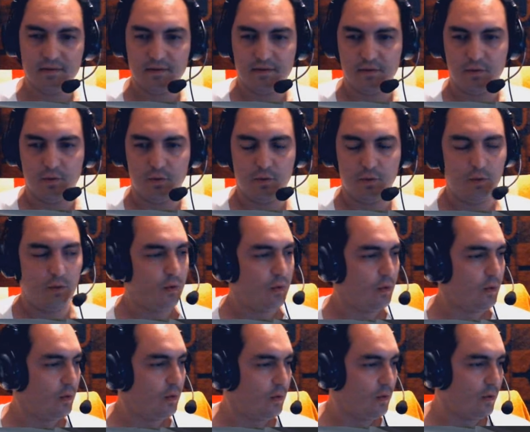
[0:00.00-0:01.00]

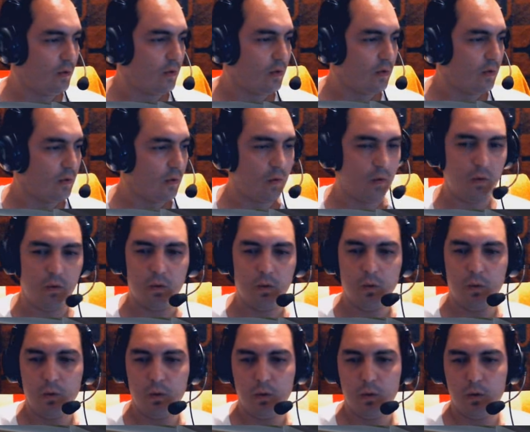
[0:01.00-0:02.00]
Oh,
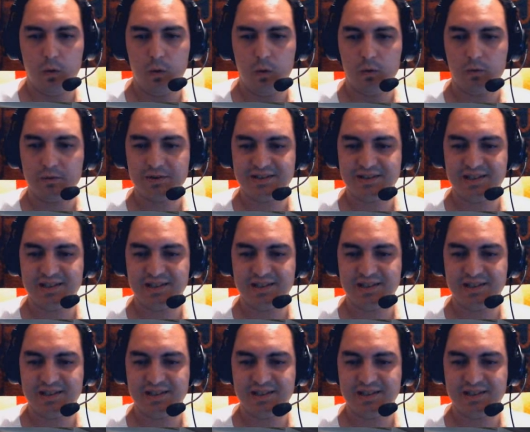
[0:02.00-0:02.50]
oh, was that